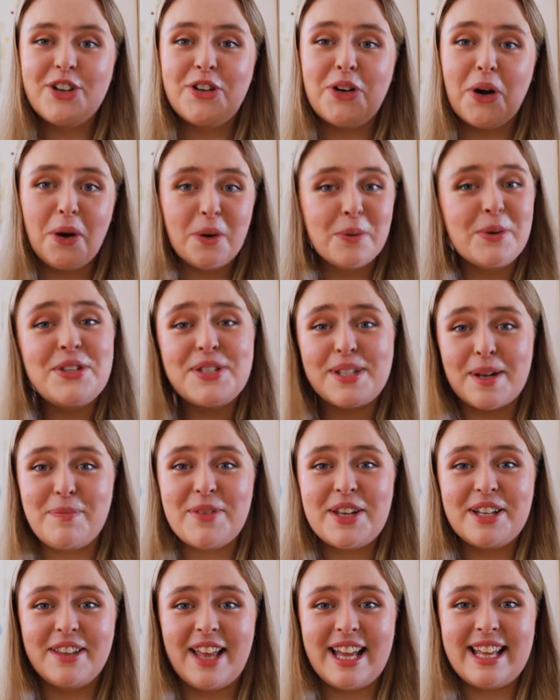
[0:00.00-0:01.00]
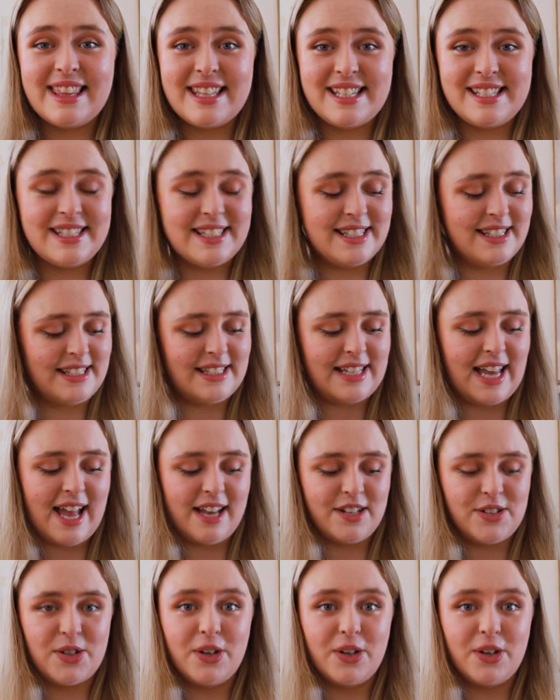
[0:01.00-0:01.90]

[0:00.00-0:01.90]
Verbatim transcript: go with something like this instead.